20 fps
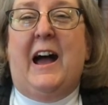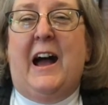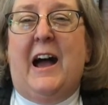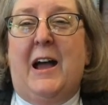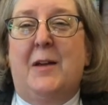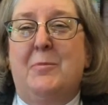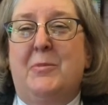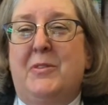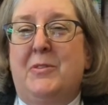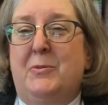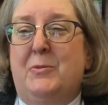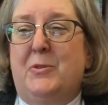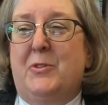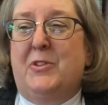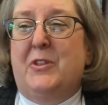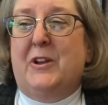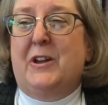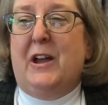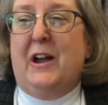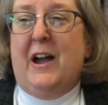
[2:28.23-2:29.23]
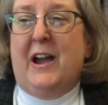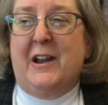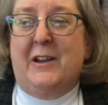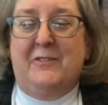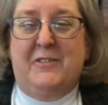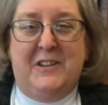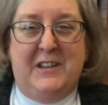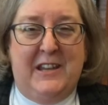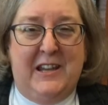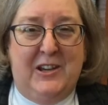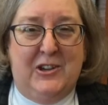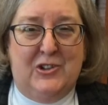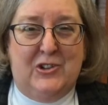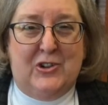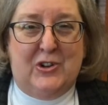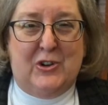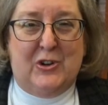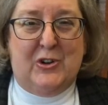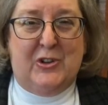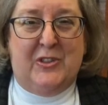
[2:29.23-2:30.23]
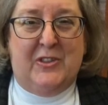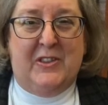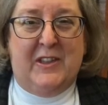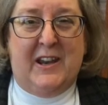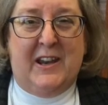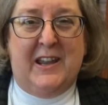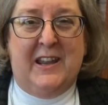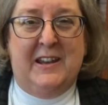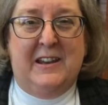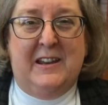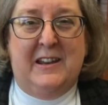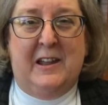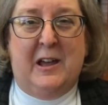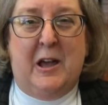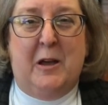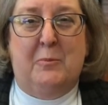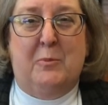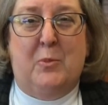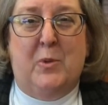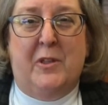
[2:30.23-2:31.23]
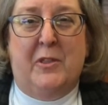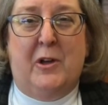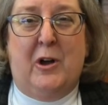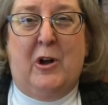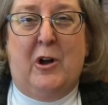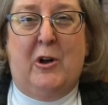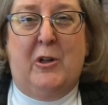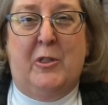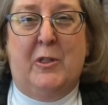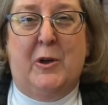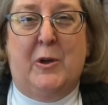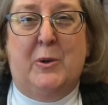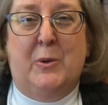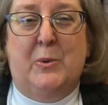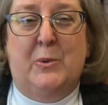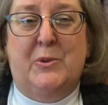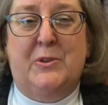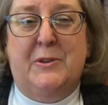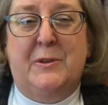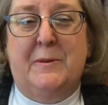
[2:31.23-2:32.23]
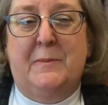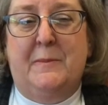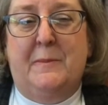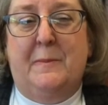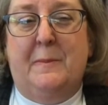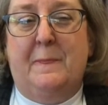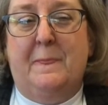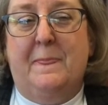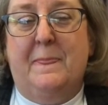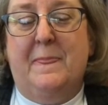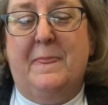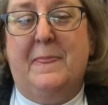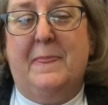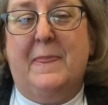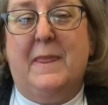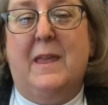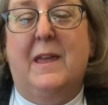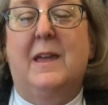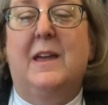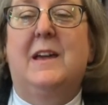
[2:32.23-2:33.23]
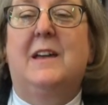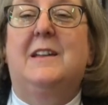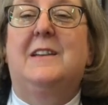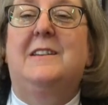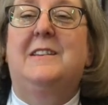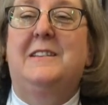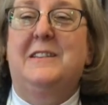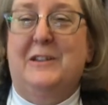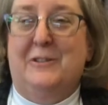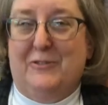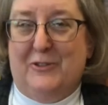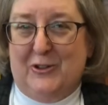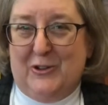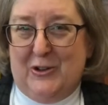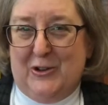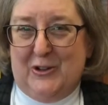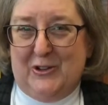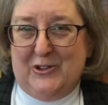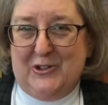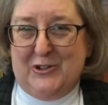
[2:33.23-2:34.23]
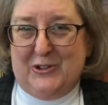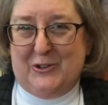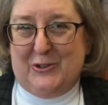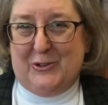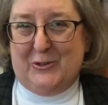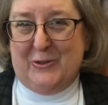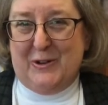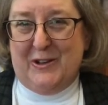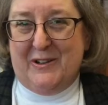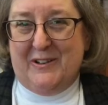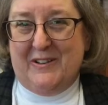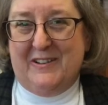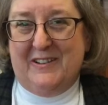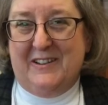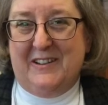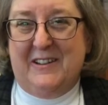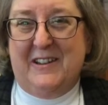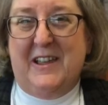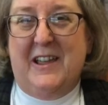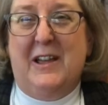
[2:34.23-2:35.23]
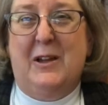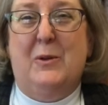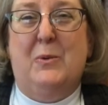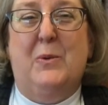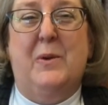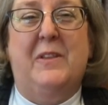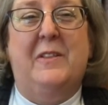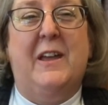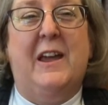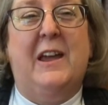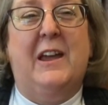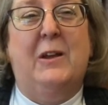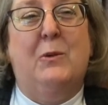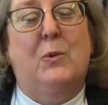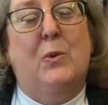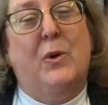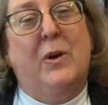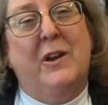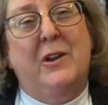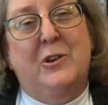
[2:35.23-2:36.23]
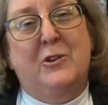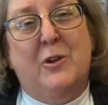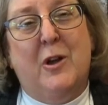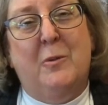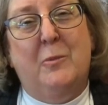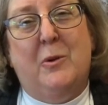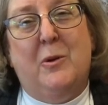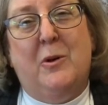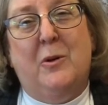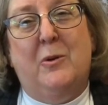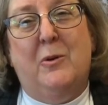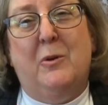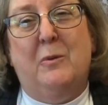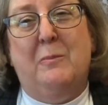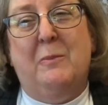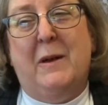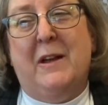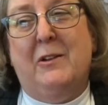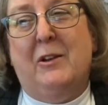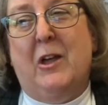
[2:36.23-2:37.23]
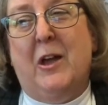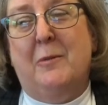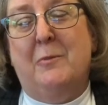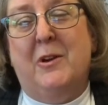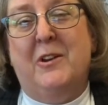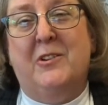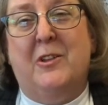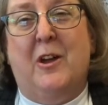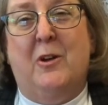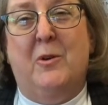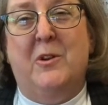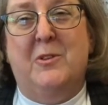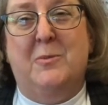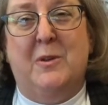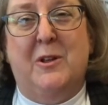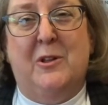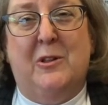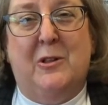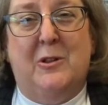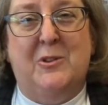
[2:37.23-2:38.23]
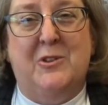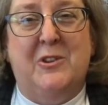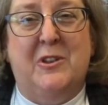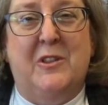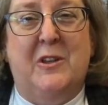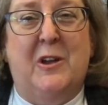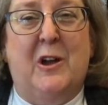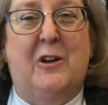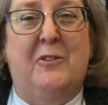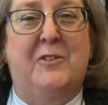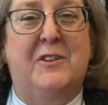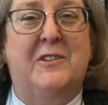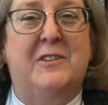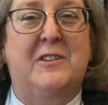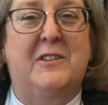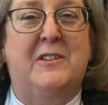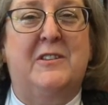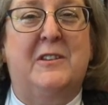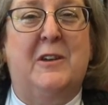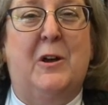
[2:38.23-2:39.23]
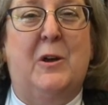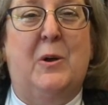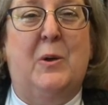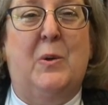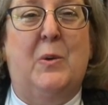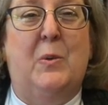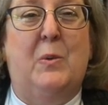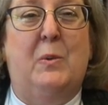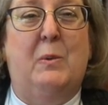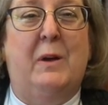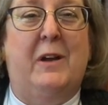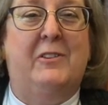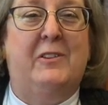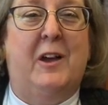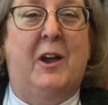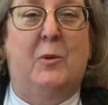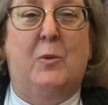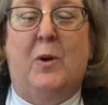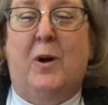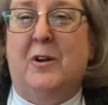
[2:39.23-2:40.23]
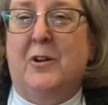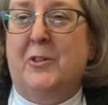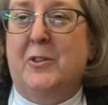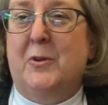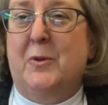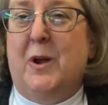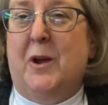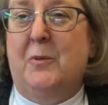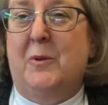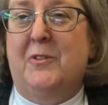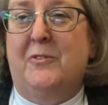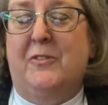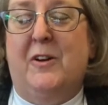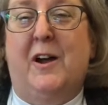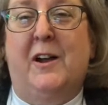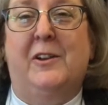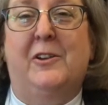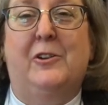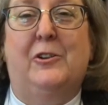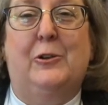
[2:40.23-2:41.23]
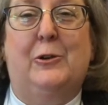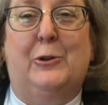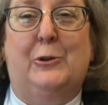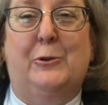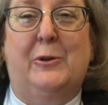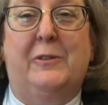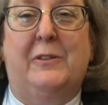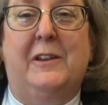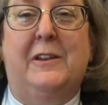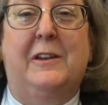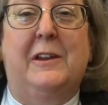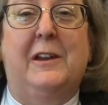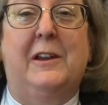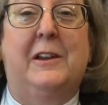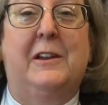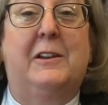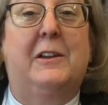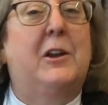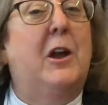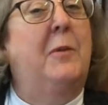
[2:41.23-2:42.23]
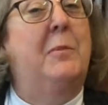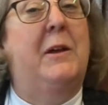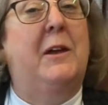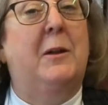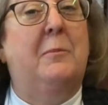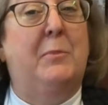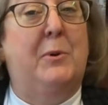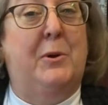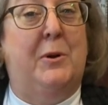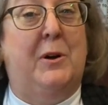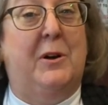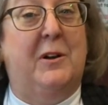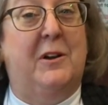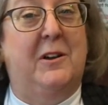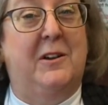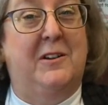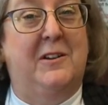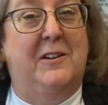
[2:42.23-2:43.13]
I'm the kind of teacher that ended up with all those difficult children. When they were in trouble, my library's always been close to the office, and so as I walked through, I would find children that needed to come get a book